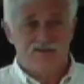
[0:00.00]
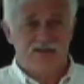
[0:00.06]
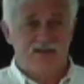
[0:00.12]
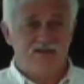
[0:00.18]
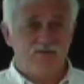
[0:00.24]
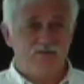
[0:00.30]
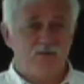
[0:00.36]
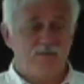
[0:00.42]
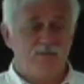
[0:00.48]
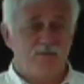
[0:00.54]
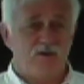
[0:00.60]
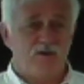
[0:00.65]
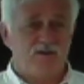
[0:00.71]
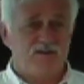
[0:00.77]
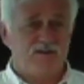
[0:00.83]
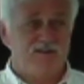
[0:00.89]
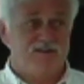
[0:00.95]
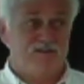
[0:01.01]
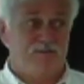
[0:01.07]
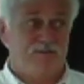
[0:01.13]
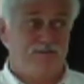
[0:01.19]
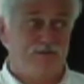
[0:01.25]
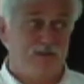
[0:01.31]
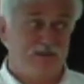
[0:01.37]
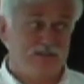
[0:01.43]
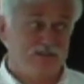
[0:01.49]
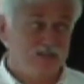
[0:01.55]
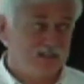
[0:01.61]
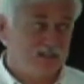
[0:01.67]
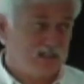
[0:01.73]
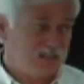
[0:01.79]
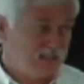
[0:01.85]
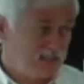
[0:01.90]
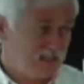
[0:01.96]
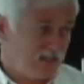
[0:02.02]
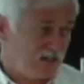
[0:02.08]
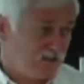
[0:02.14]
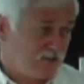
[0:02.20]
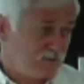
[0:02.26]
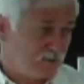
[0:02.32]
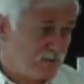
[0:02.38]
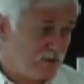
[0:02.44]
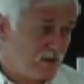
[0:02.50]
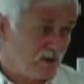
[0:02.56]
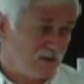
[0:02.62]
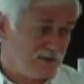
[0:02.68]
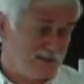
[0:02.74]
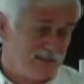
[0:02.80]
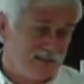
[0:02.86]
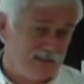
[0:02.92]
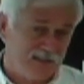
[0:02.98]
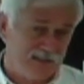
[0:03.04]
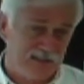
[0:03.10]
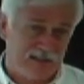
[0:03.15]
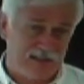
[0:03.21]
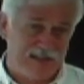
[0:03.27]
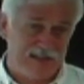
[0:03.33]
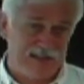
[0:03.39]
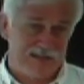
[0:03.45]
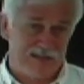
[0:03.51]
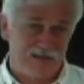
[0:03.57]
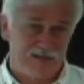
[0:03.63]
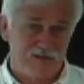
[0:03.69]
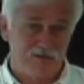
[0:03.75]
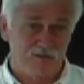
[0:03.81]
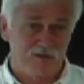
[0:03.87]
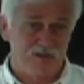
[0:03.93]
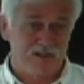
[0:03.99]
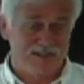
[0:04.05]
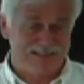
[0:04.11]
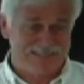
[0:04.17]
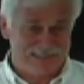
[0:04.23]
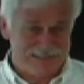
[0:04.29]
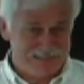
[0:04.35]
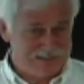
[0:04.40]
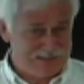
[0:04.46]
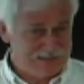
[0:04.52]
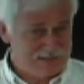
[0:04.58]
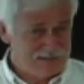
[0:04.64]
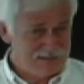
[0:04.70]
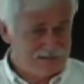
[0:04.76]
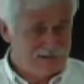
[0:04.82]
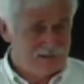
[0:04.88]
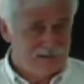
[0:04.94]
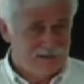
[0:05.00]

They can have one party that's a fiction and the other party a real entity.